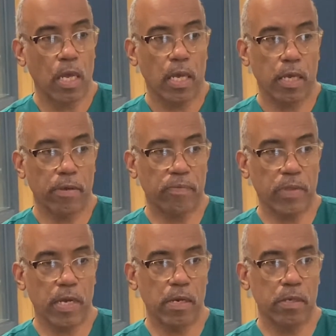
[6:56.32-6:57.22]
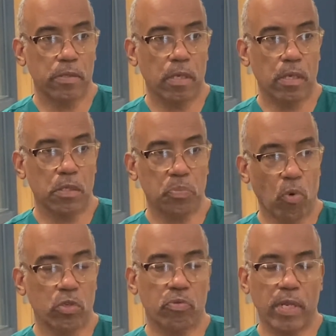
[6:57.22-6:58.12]
If there's a
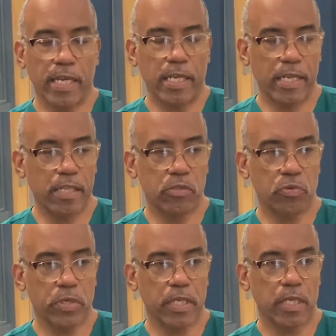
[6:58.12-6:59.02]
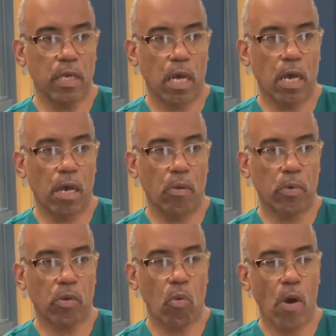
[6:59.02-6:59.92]
sports-related injury
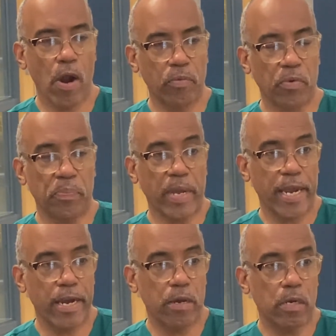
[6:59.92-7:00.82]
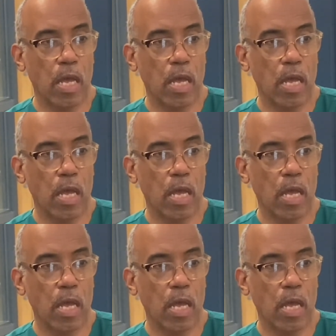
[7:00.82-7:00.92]
requiring repair,